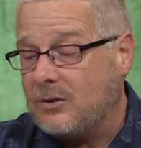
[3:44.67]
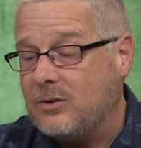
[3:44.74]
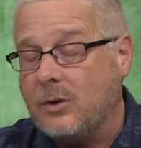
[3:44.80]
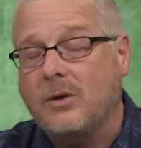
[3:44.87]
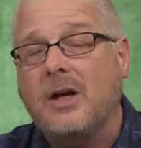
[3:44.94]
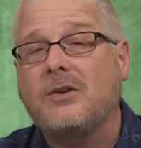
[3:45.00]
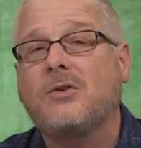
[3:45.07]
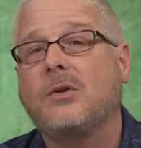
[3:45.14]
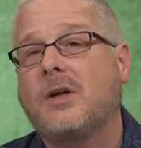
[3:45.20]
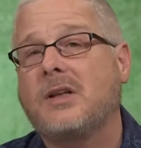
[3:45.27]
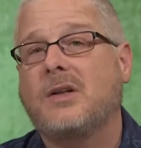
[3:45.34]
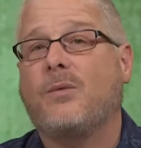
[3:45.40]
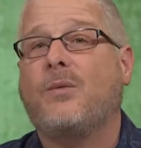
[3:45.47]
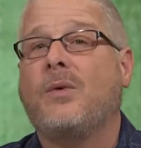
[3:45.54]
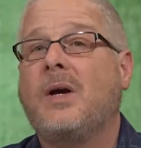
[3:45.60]
So let's look at
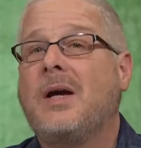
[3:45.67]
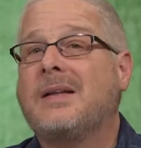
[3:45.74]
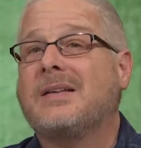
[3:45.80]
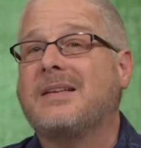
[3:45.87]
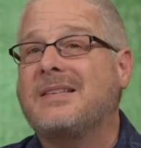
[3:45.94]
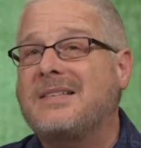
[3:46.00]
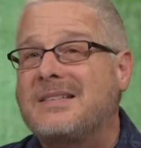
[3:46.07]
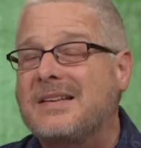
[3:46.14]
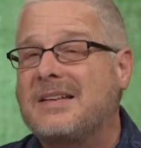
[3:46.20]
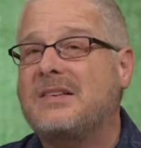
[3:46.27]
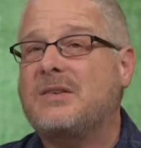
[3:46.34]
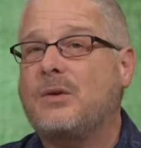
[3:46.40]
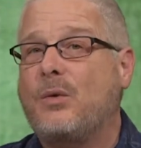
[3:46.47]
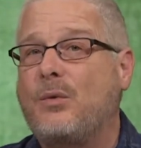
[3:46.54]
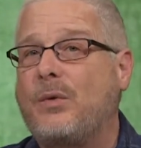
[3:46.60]
the the
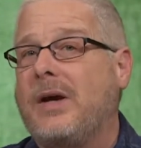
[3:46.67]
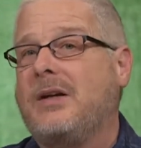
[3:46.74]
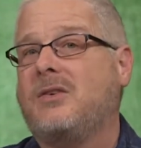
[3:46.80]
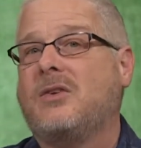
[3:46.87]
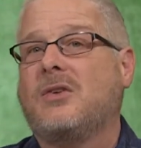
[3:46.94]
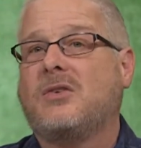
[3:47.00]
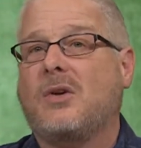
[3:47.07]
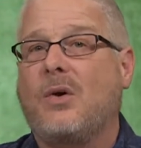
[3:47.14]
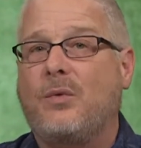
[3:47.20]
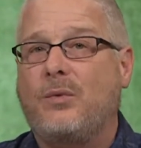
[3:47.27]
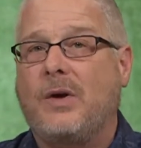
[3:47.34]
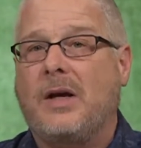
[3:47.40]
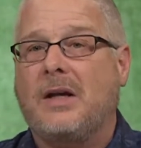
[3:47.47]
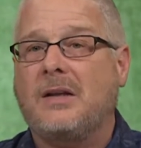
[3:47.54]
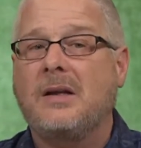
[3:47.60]
six phases of
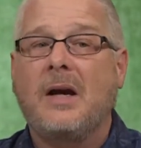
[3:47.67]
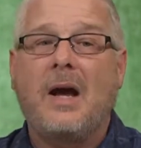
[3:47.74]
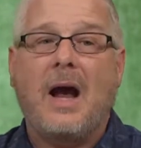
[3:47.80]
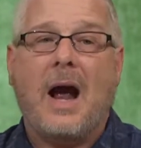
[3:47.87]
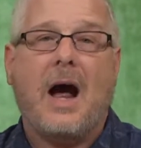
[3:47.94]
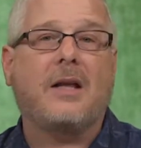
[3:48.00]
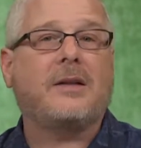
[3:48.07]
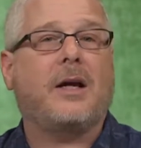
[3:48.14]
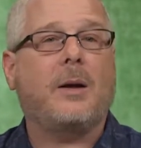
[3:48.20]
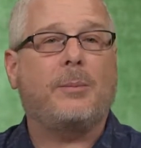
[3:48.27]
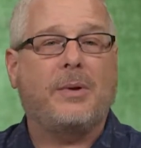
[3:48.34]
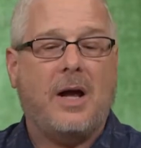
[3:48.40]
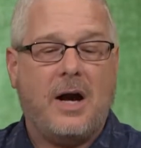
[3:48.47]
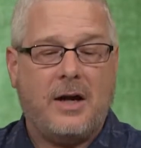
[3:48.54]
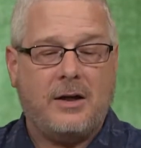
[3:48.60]
faith, how they
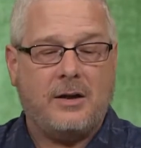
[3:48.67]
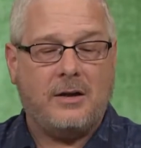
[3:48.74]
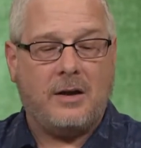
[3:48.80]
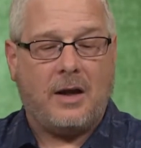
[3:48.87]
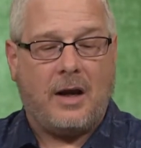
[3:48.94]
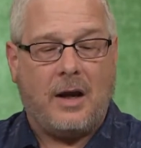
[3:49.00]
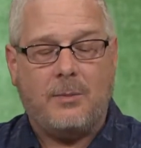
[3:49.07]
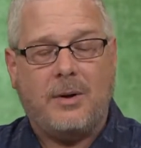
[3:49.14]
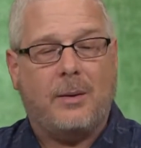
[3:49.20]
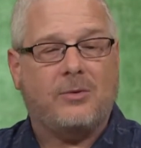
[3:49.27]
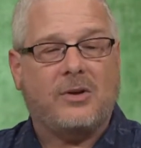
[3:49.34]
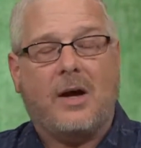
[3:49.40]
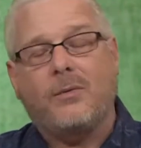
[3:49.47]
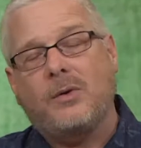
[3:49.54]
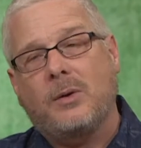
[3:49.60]
applied in Abraham's
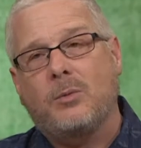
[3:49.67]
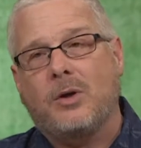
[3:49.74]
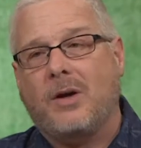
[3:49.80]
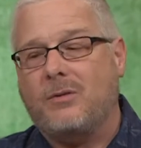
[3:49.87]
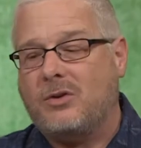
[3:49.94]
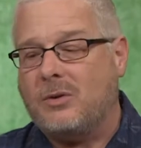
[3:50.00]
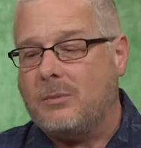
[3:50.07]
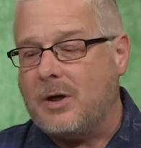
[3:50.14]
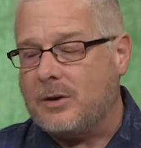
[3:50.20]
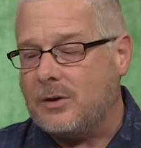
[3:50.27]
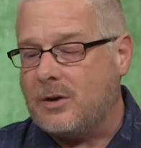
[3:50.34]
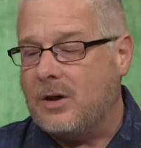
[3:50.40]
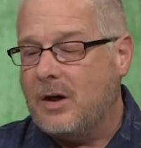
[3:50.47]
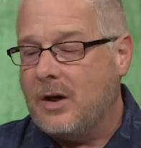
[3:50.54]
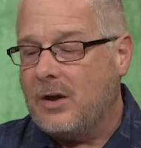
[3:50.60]
life, and then we'll give some
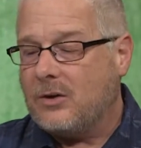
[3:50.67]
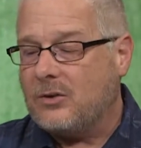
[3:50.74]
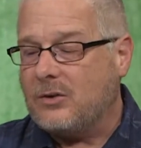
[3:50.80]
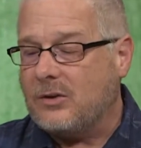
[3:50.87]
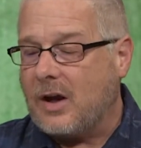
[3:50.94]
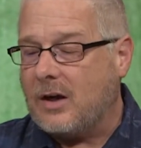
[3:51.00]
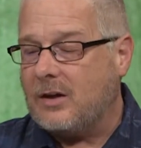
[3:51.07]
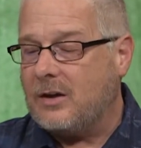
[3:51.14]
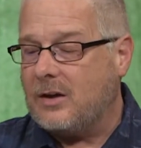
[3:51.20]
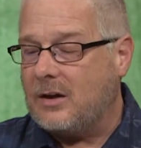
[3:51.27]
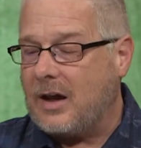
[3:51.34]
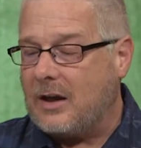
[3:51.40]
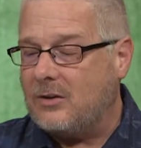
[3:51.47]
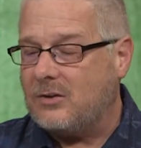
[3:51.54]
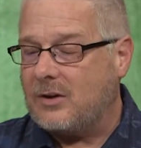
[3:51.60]
other study
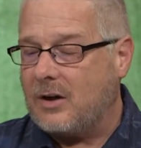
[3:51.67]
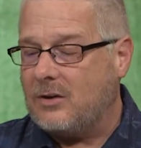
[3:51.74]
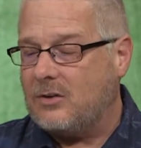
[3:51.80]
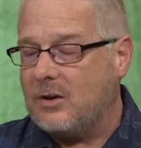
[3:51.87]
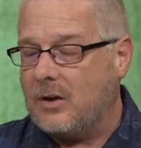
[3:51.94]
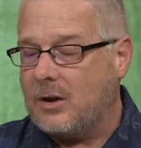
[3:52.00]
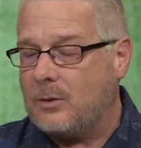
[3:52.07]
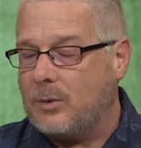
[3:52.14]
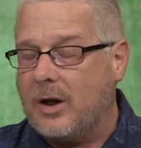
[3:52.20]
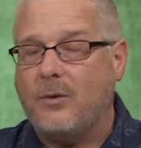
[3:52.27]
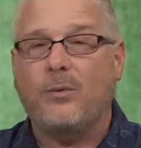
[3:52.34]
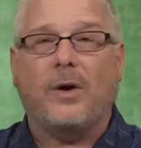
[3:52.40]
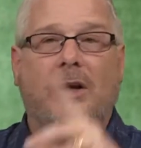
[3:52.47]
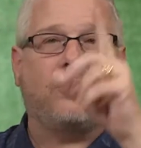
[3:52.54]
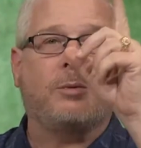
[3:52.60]
case studies along the way.
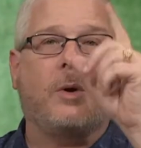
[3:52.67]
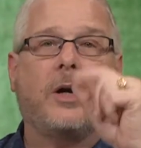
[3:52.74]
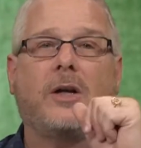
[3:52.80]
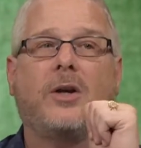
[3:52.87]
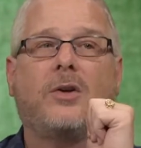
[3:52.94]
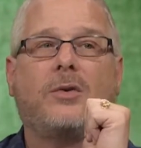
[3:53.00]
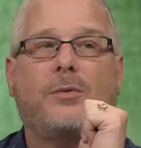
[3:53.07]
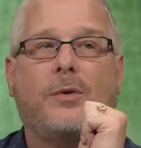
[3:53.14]
Phase one, here's